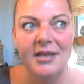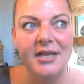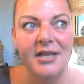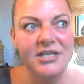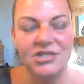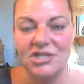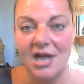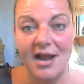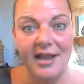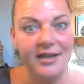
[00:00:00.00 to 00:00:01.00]
is
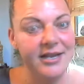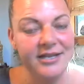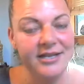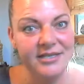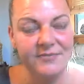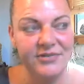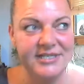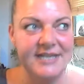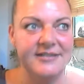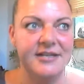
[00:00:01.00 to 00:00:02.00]
shy and isn't
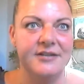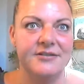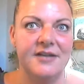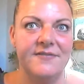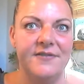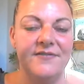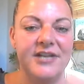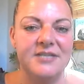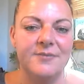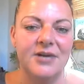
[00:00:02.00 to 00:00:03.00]
presenting yourself on
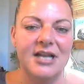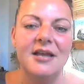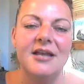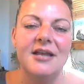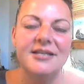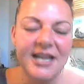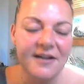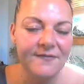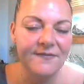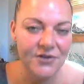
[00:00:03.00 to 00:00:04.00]
Facebook,
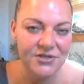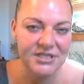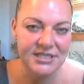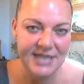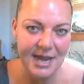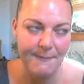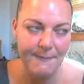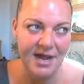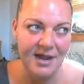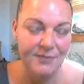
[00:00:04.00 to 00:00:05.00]
take a first step
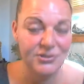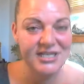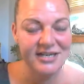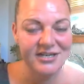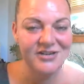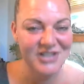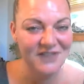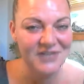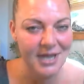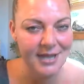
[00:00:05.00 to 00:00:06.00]
by presenting
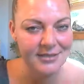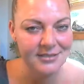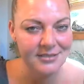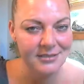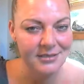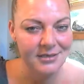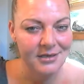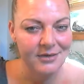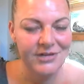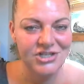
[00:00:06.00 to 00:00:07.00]
yourself to us,
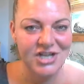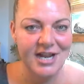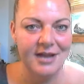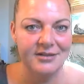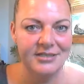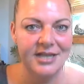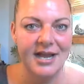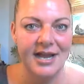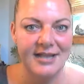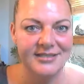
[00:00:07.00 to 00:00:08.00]
reaching out to
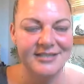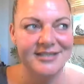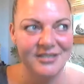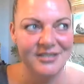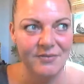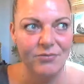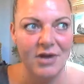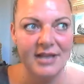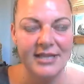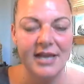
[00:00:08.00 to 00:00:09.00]
us. And since we
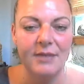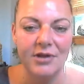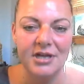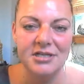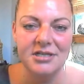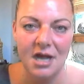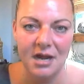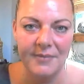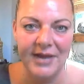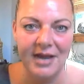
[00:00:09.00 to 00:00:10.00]
brought that up, we're going to
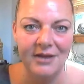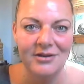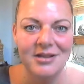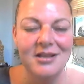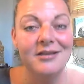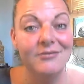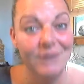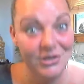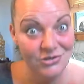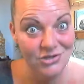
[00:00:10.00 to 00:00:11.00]
talk about
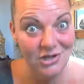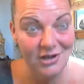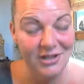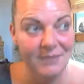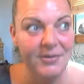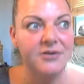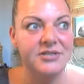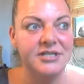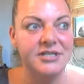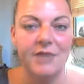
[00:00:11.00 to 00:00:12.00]
what you saw on the
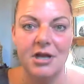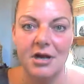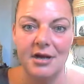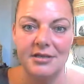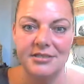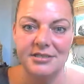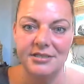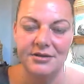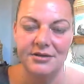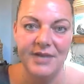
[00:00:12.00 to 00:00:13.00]
post in regards
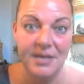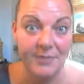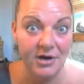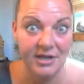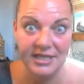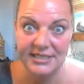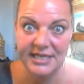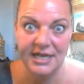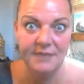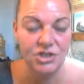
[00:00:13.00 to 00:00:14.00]
to being a part of the
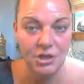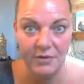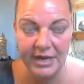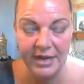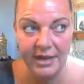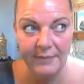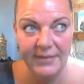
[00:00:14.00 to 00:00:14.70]
team, showing up.